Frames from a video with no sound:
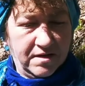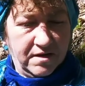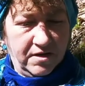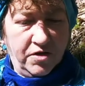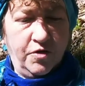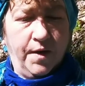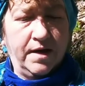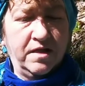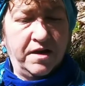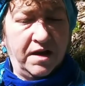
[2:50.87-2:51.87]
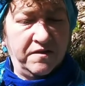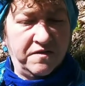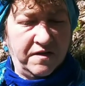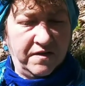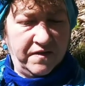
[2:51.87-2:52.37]
New
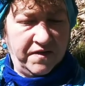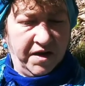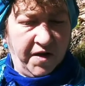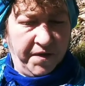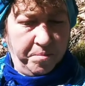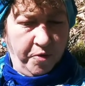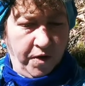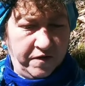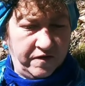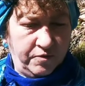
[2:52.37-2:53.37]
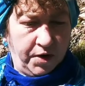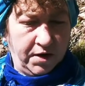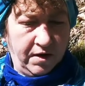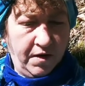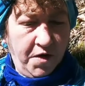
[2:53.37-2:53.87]
inclinations sit on the porch swing,